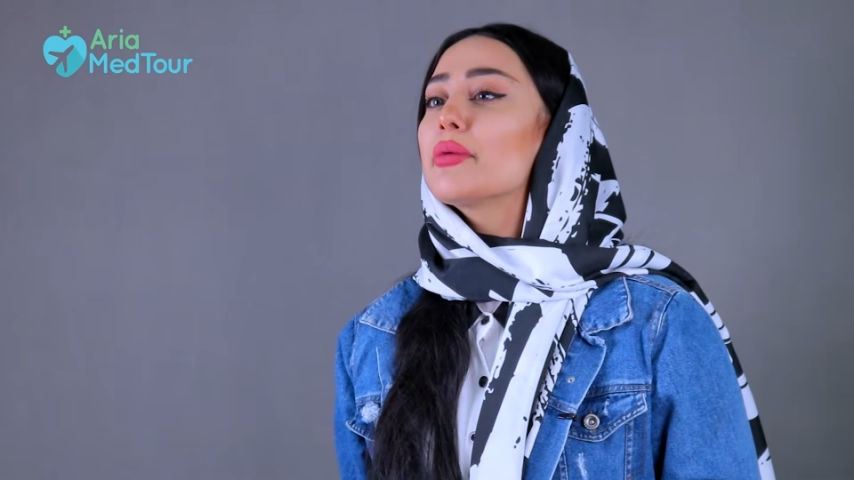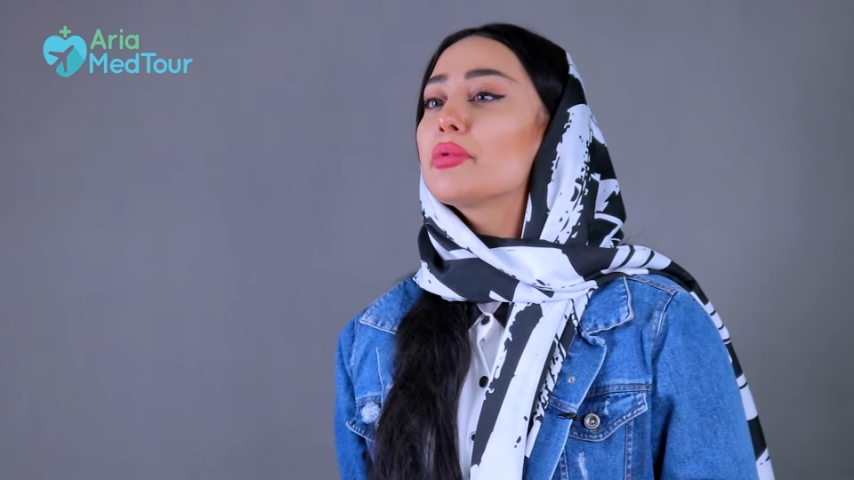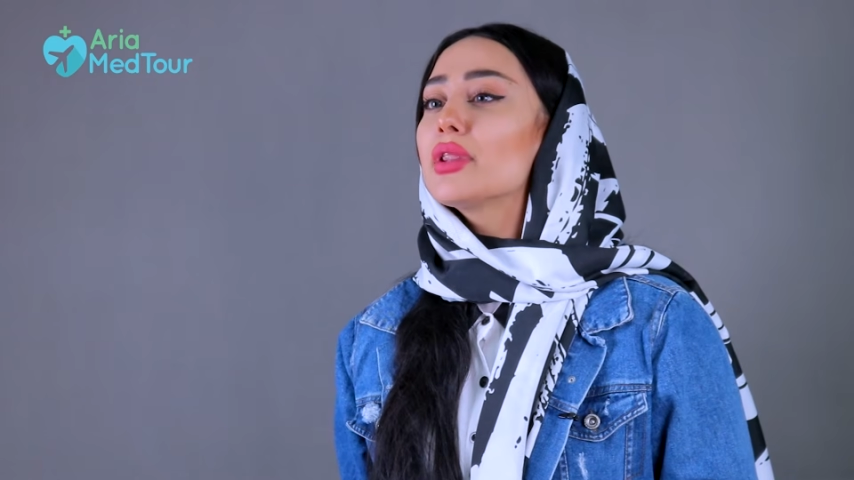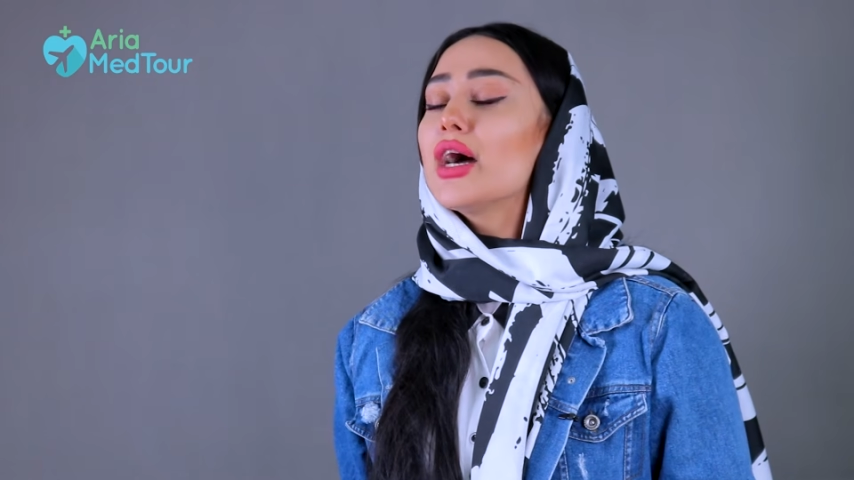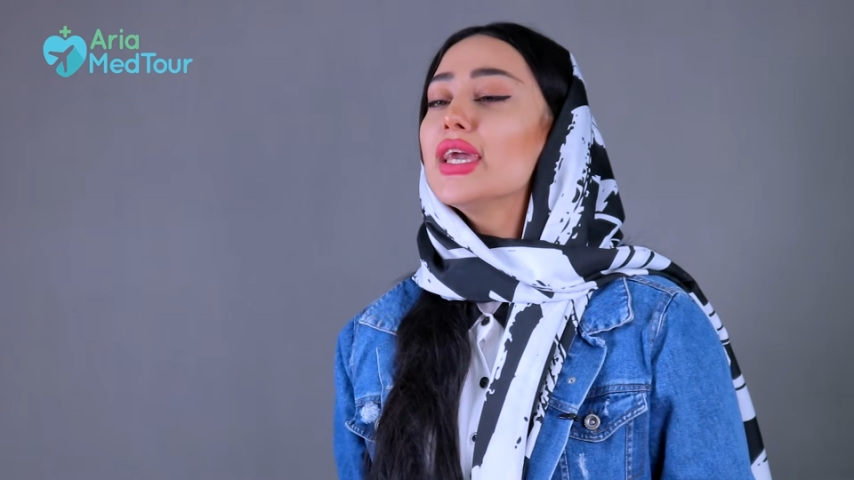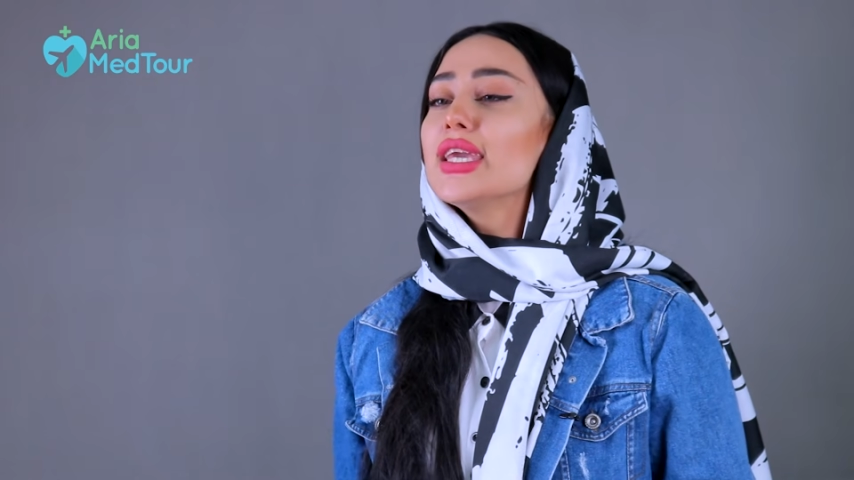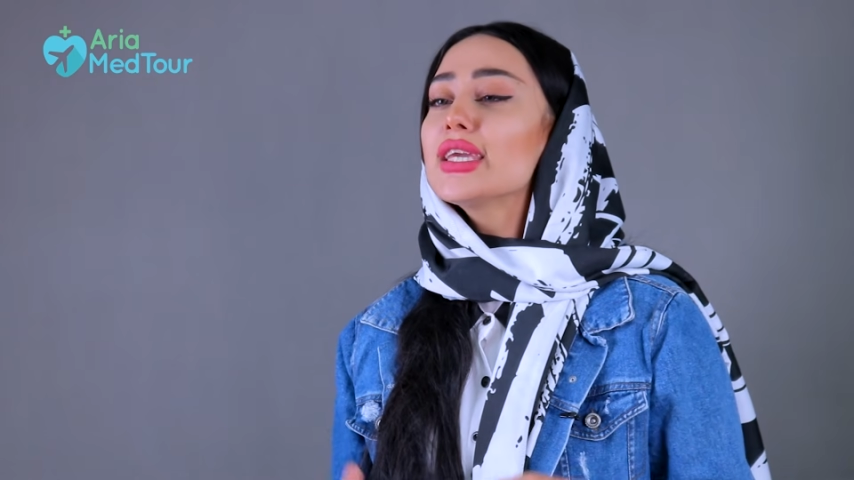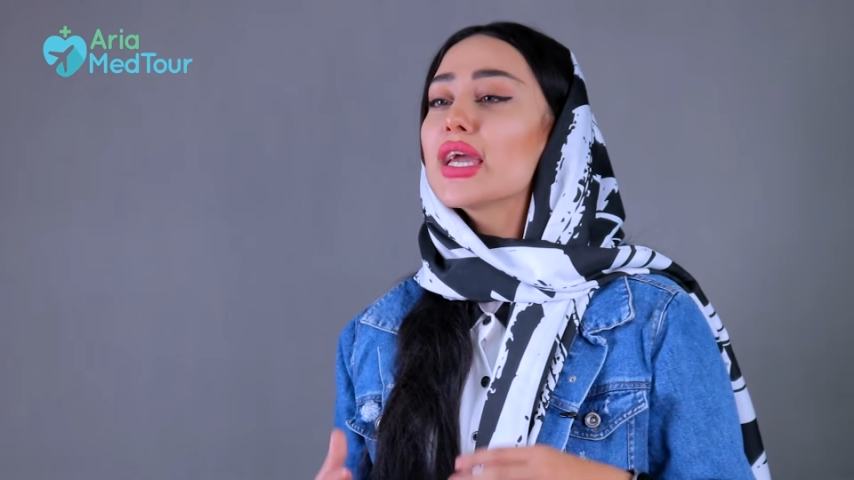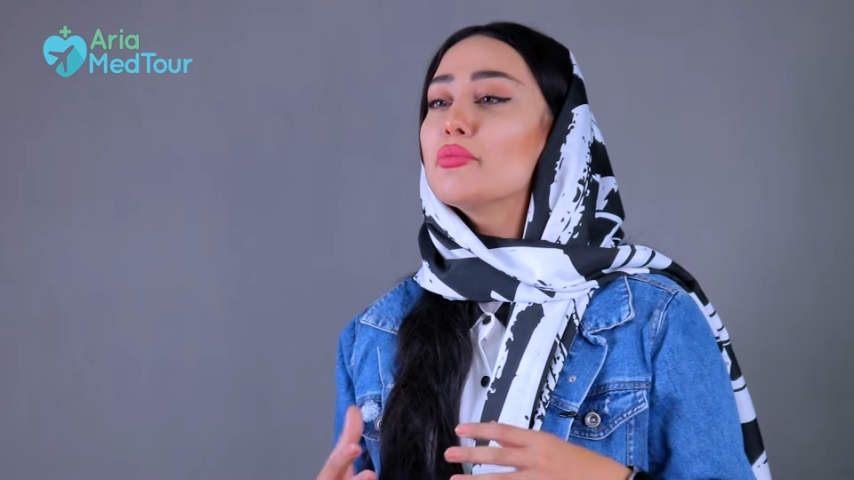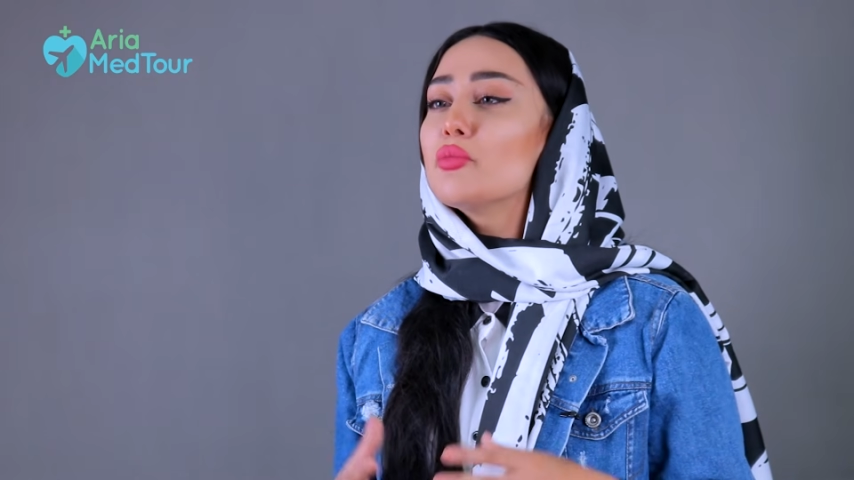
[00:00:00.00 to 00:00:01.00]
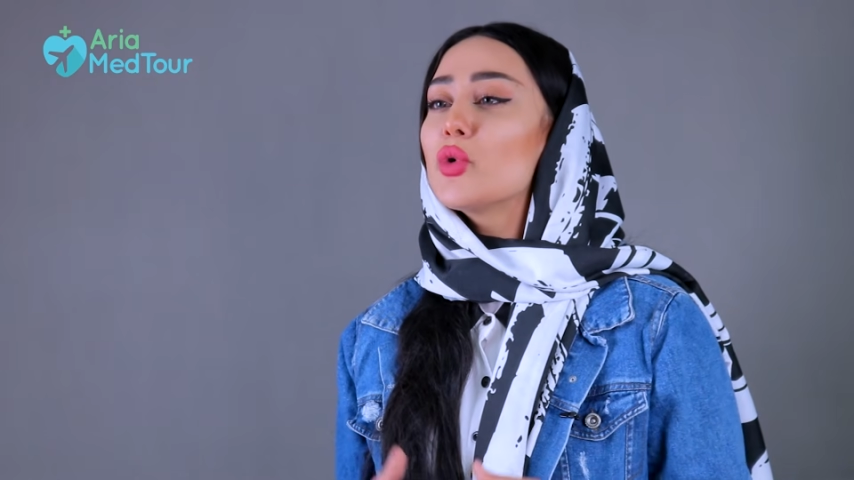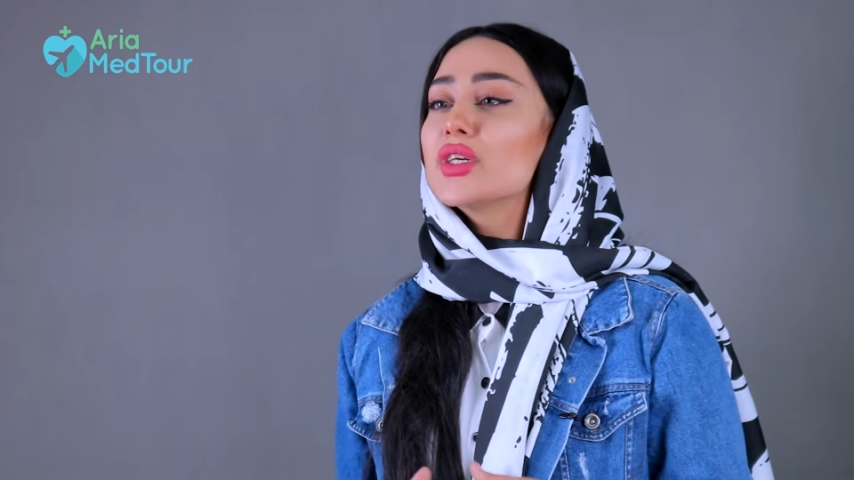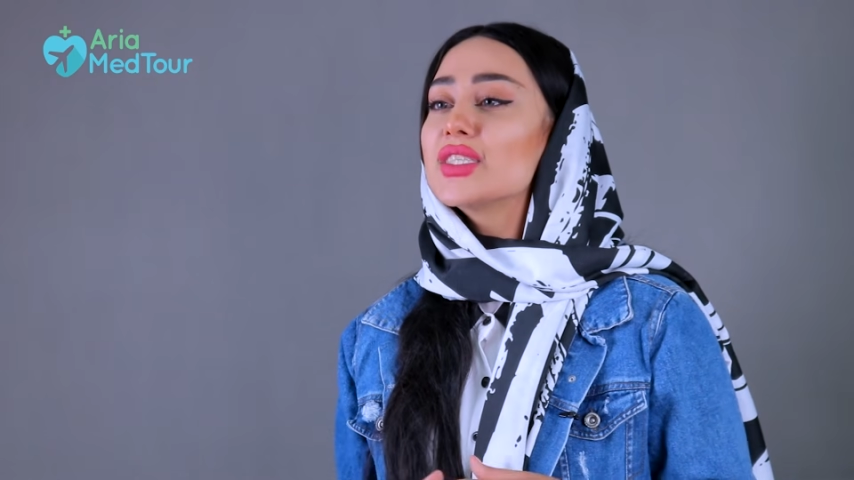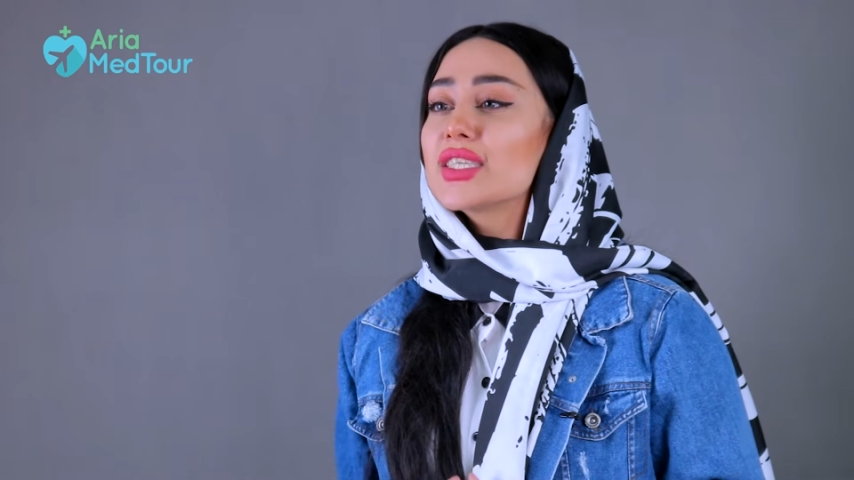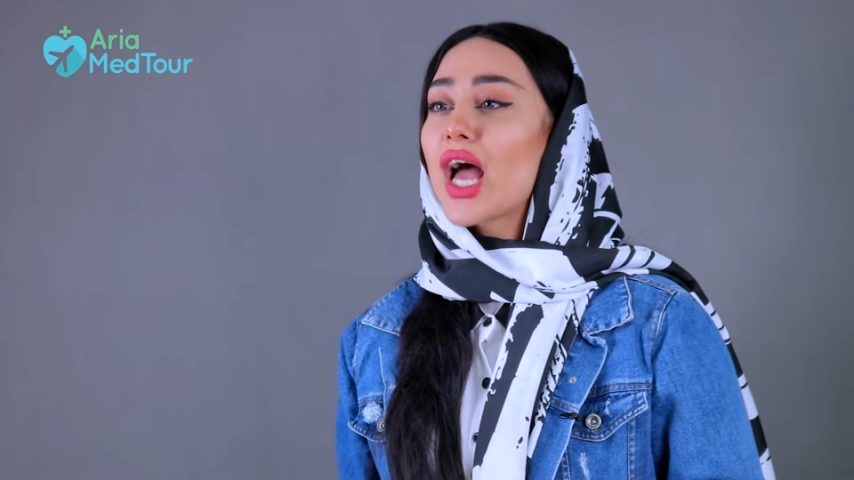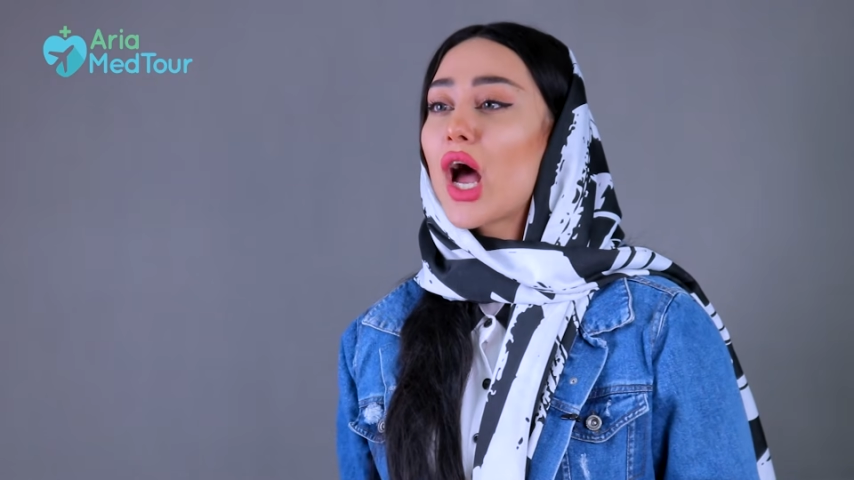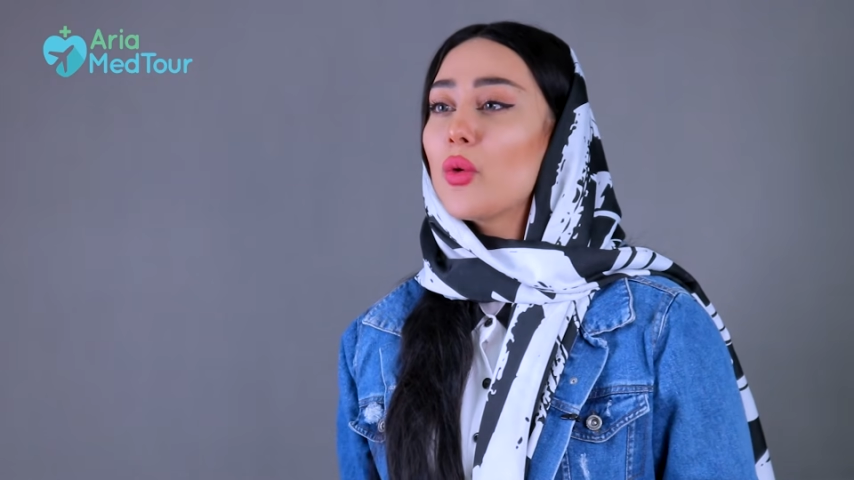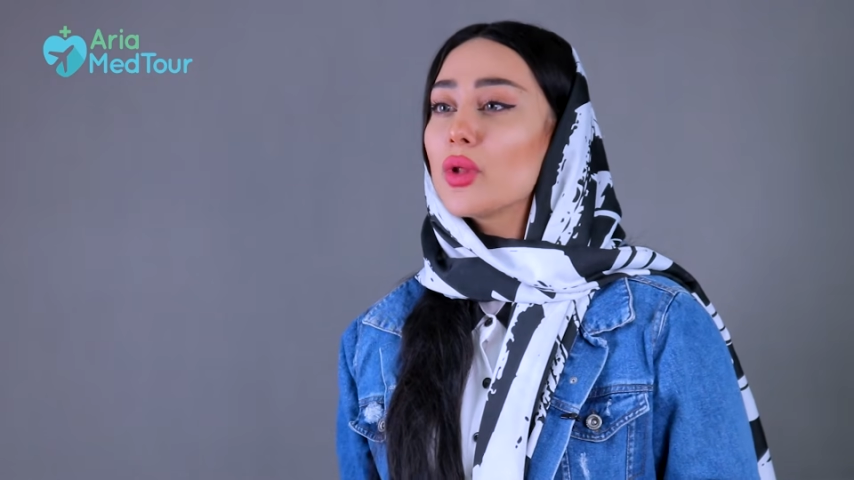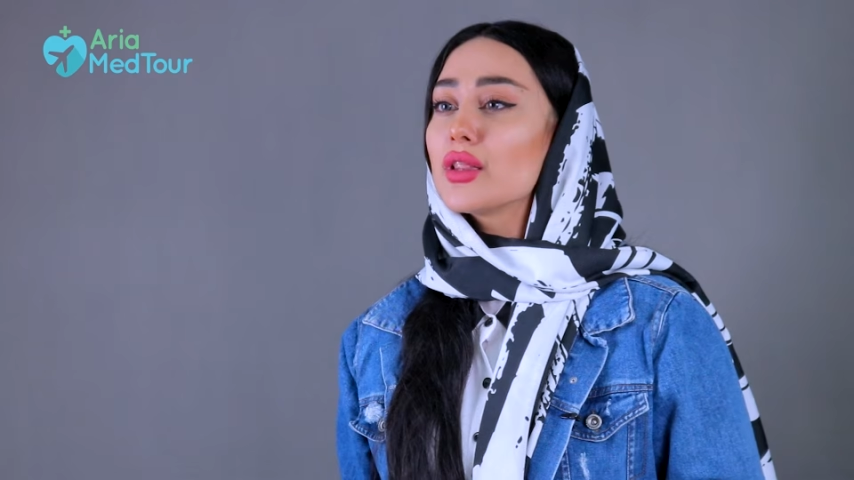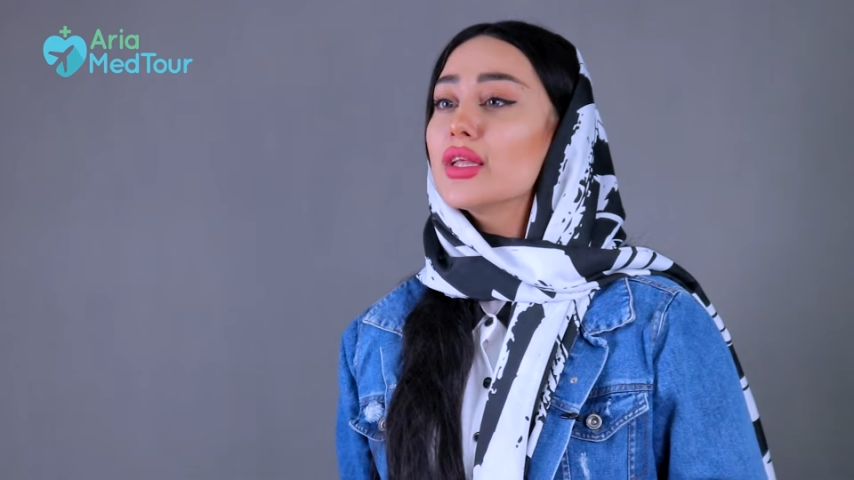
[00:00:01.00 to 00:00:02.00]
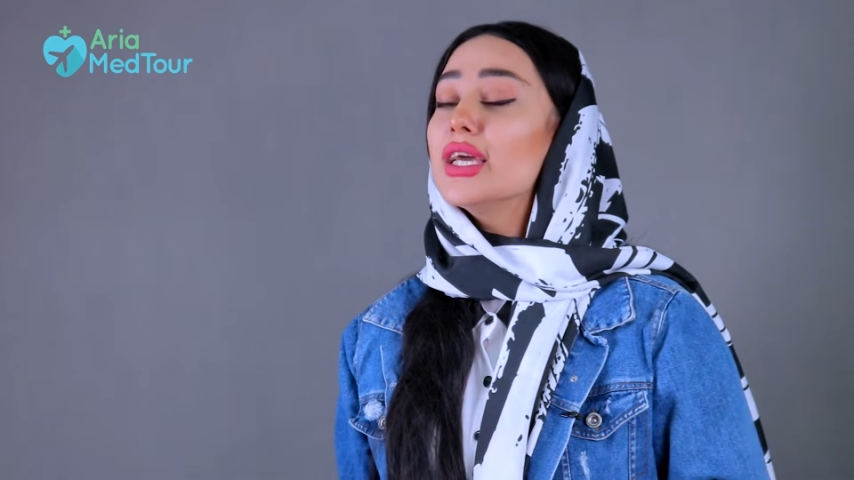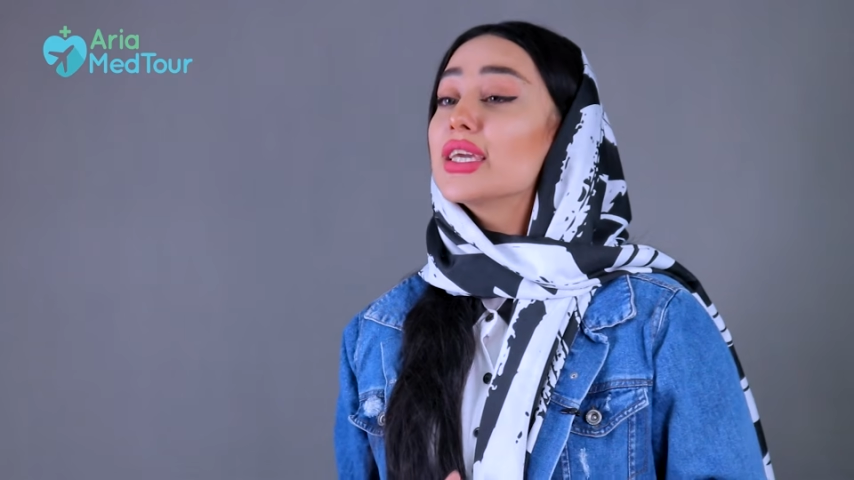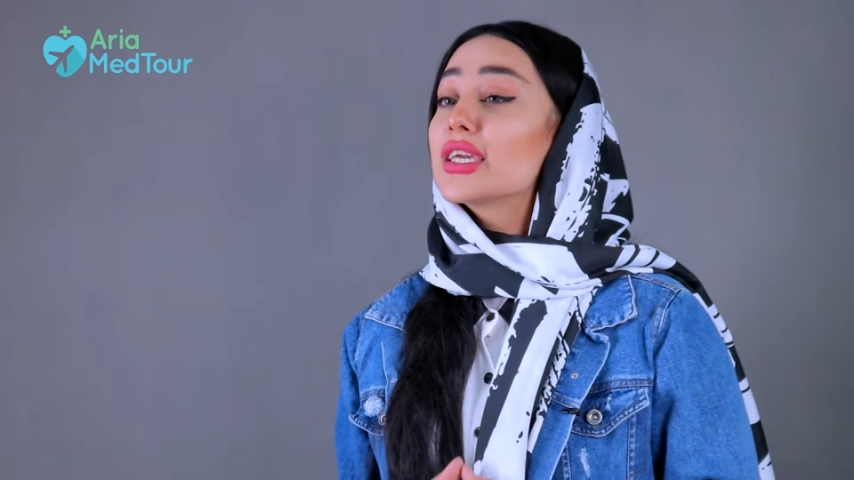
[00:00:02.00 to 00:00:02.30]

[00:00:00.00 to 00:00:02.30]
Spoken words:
applying a moist towel